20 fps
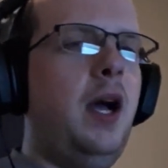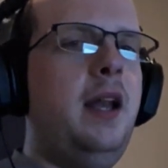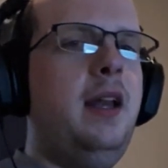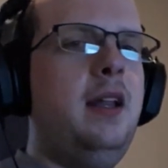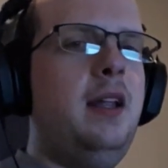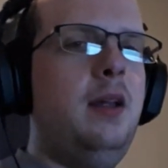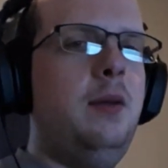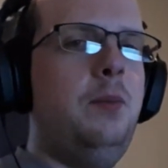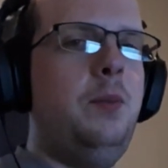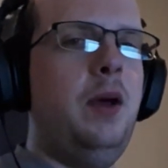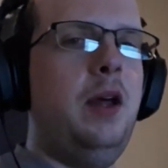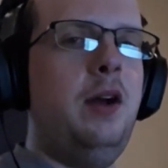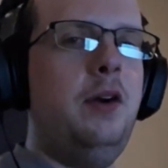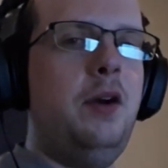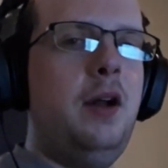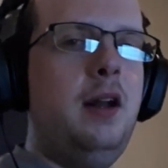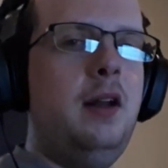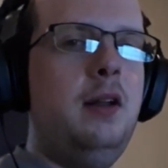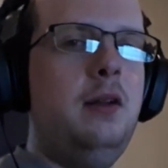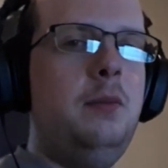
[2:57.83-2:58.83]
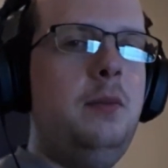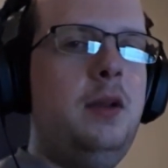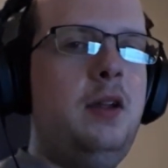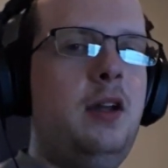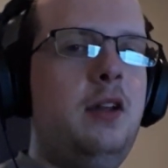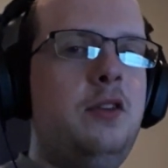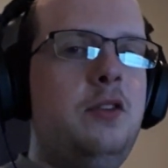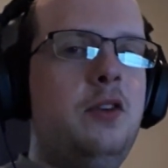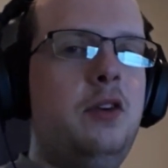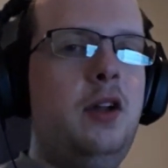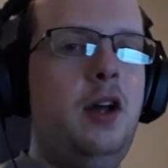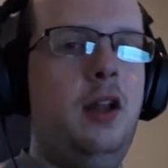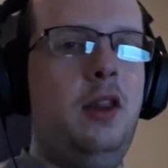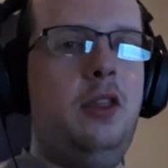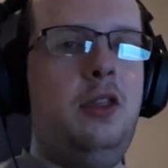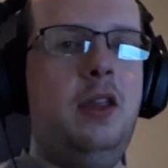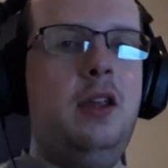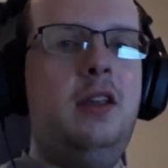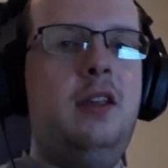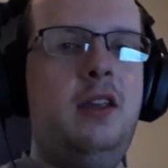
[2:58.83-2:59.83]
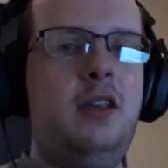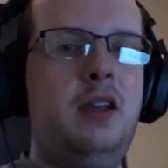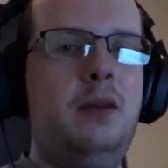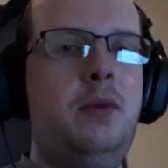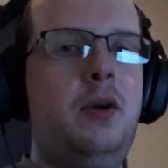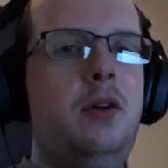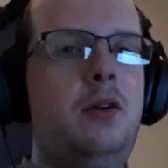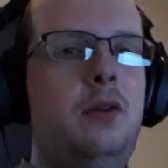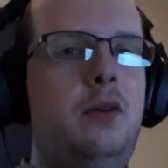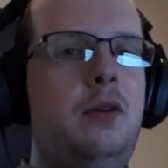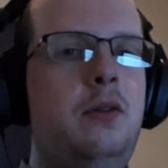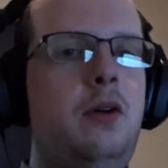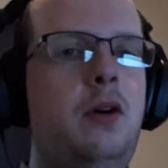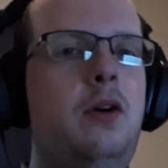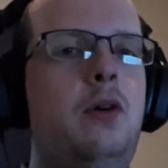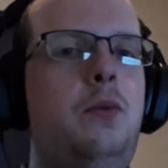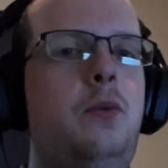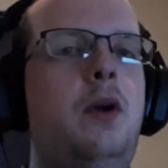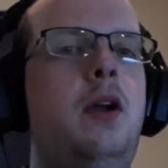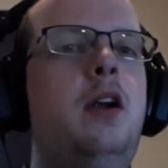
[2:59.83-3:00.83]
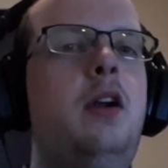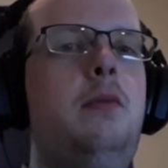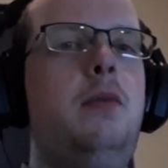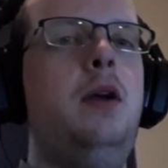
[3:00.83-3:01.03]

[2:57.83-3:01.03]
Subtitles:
you kind of get better at it because you're not thinking about, oh,